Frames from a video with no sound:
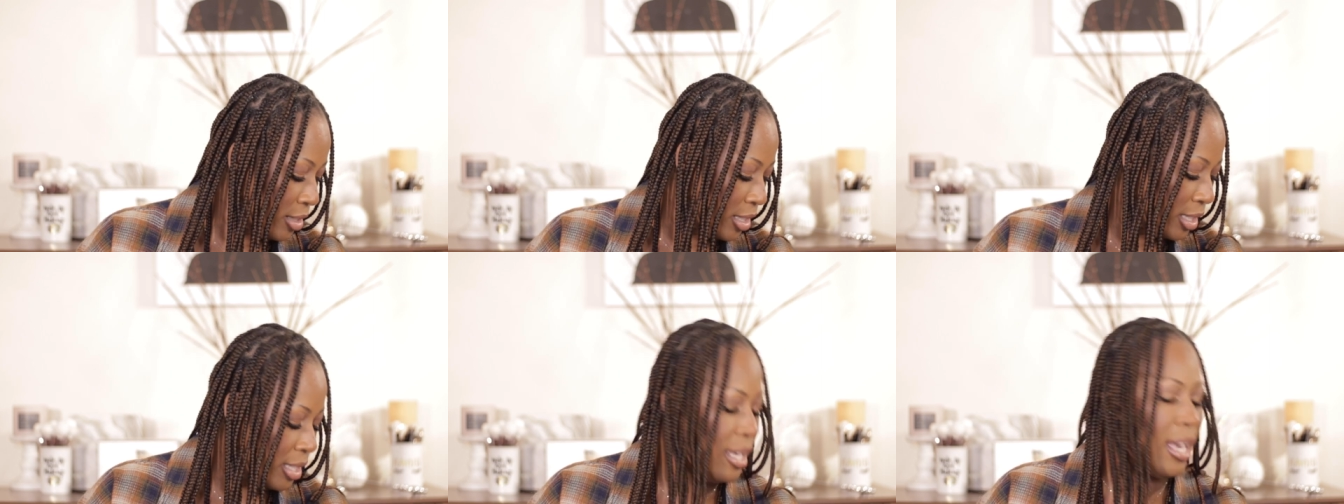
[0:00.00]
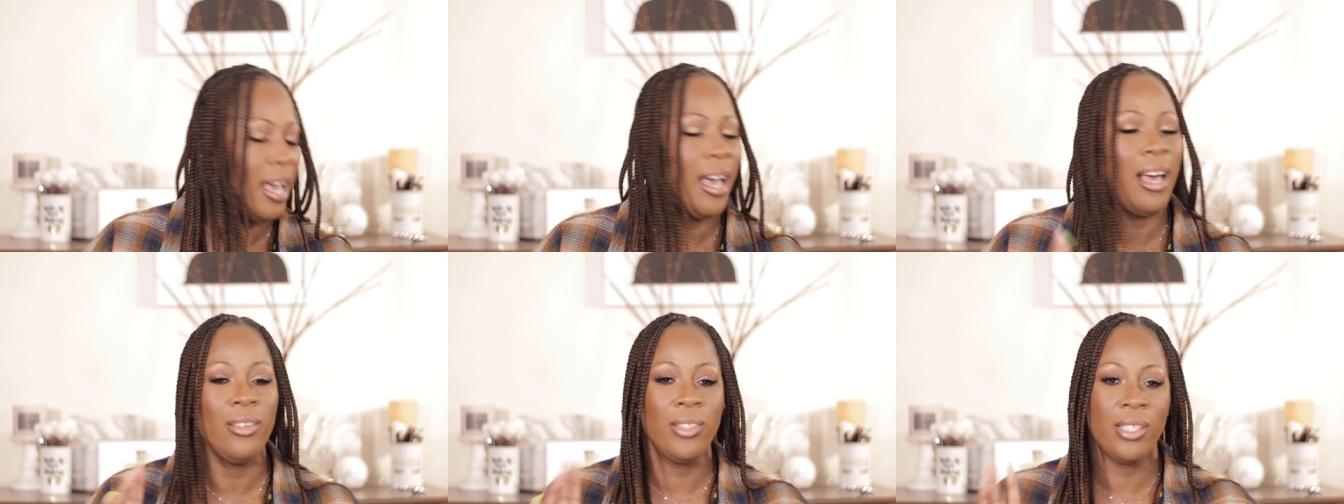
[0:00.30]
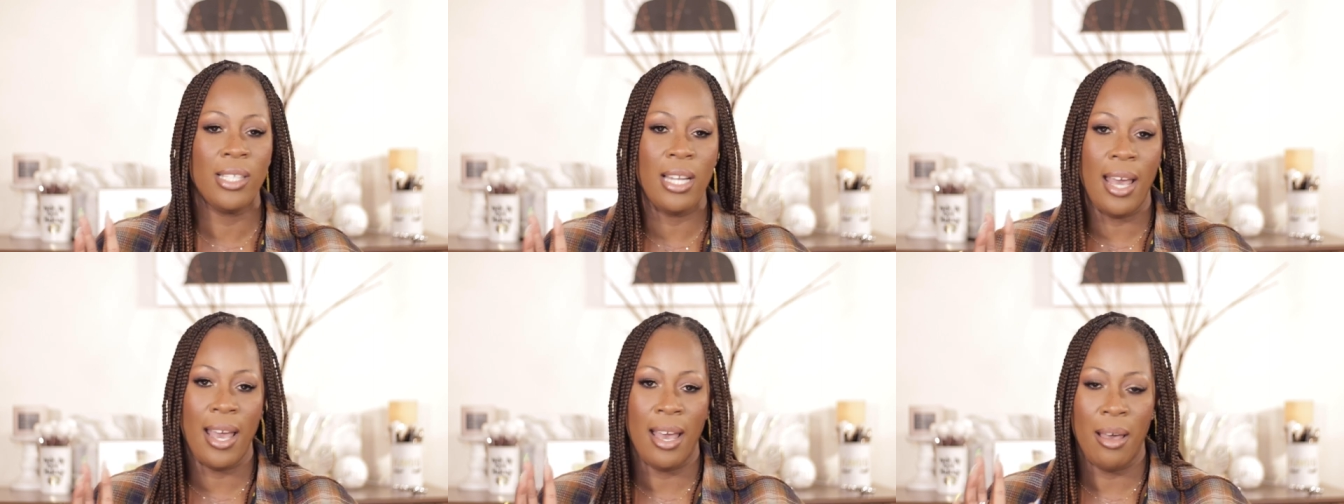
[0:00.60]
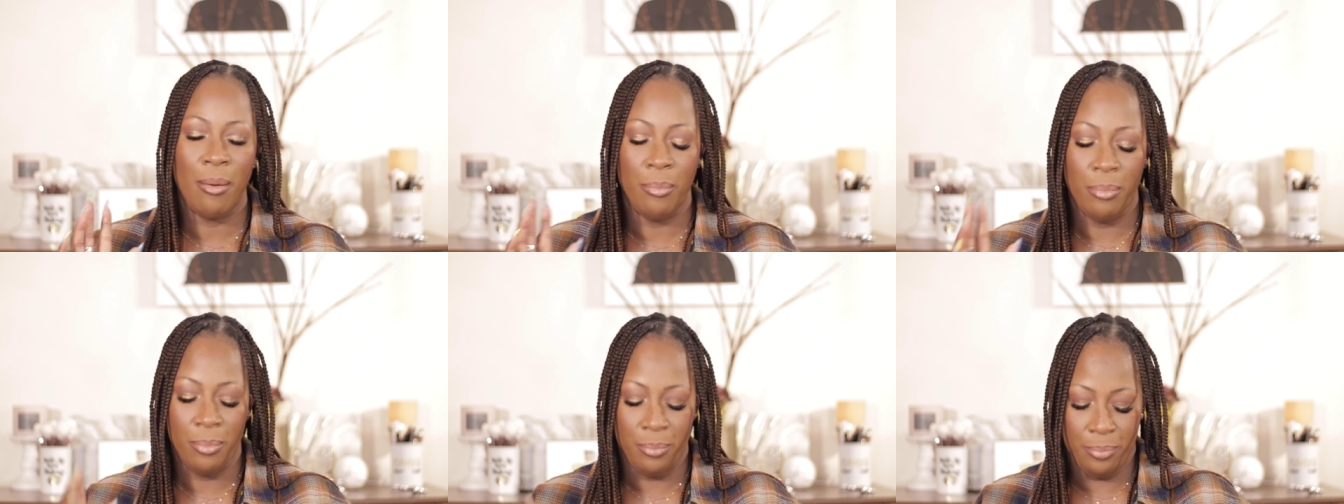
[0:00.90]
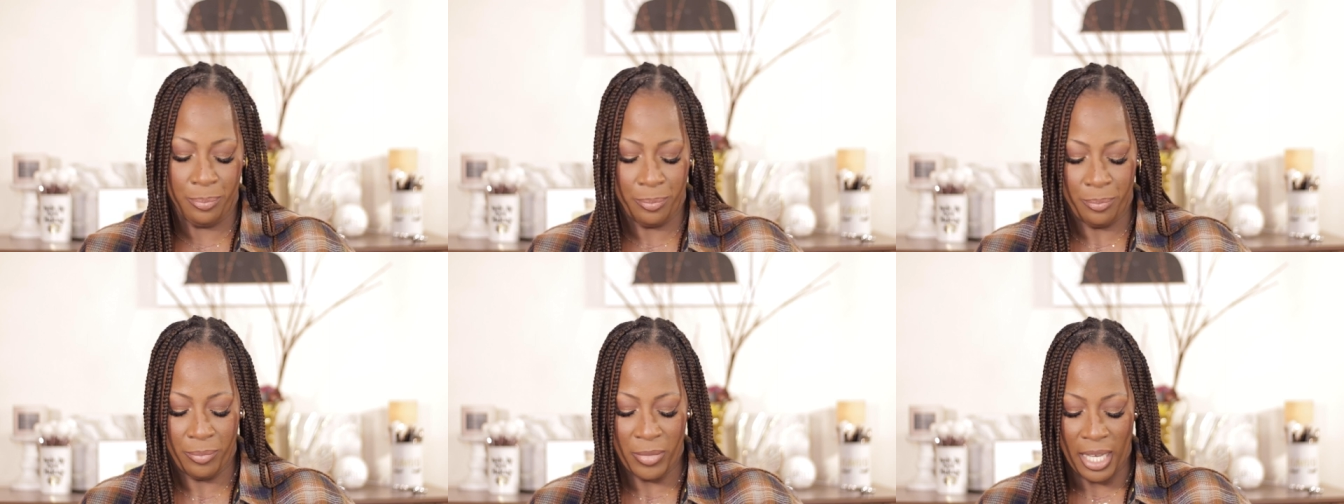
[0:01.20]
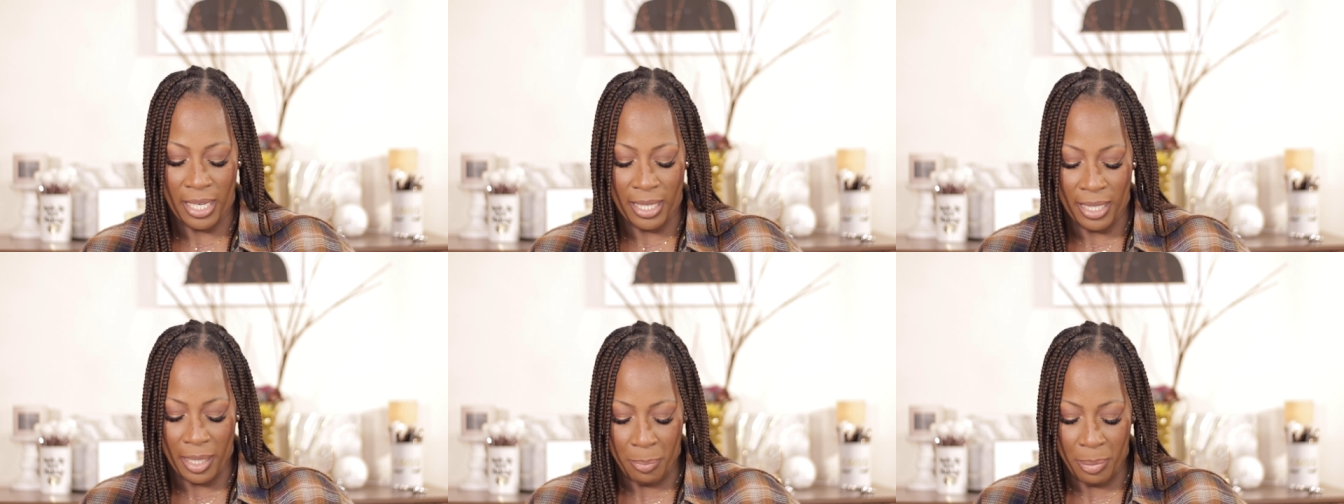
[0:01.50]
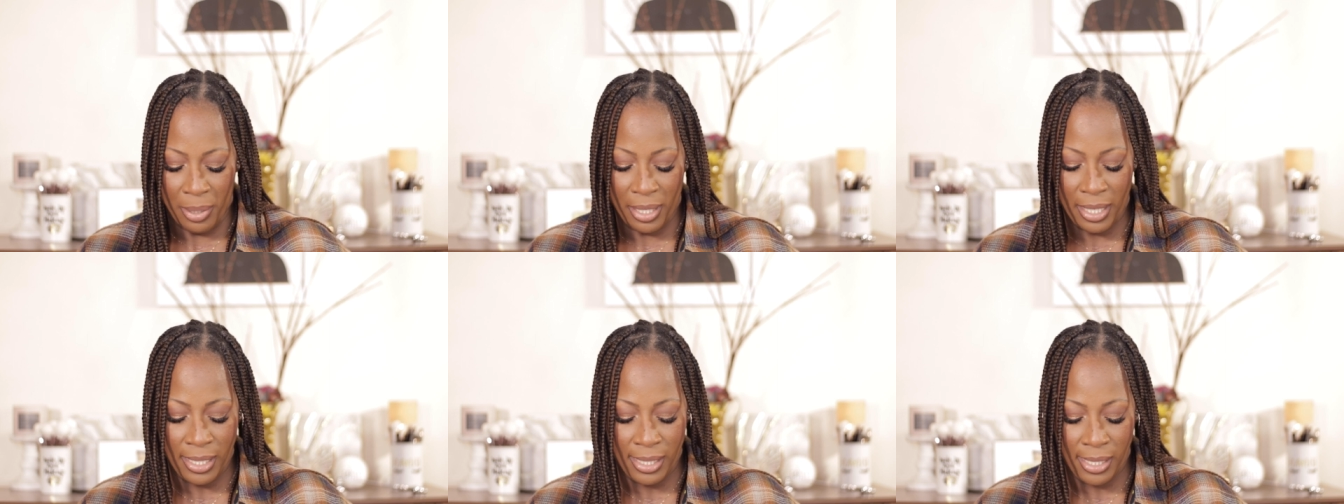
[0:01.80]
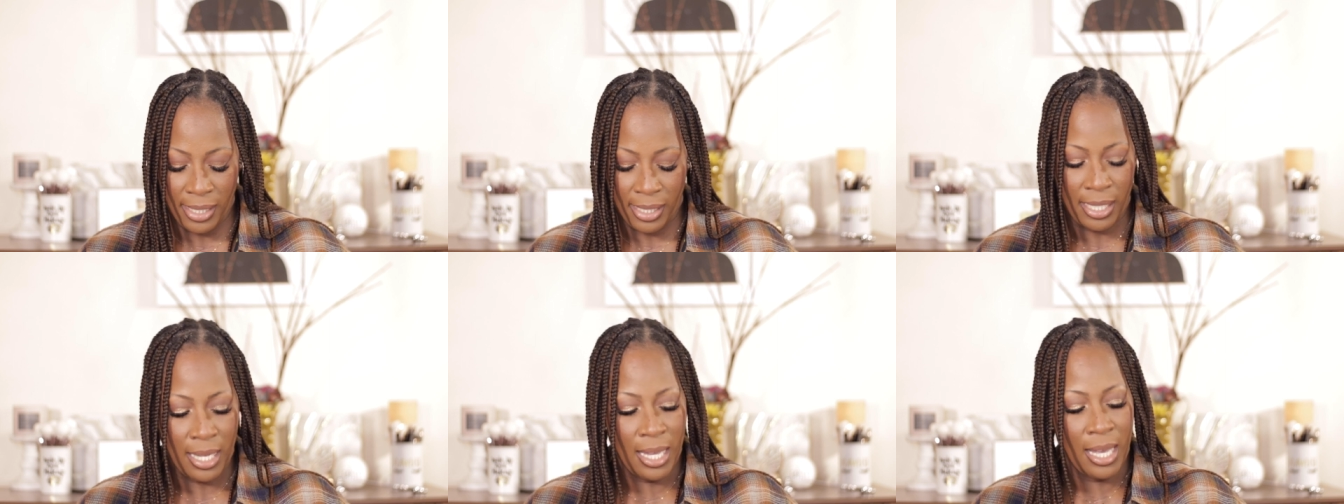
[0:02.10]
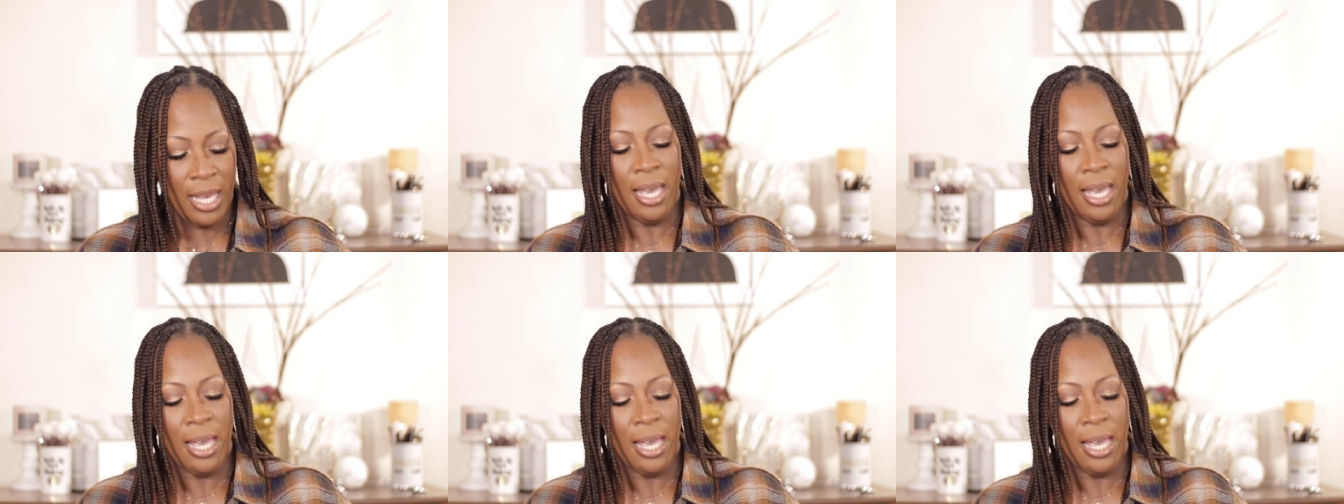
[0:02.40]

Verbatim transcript: the Haus Lab Lippies.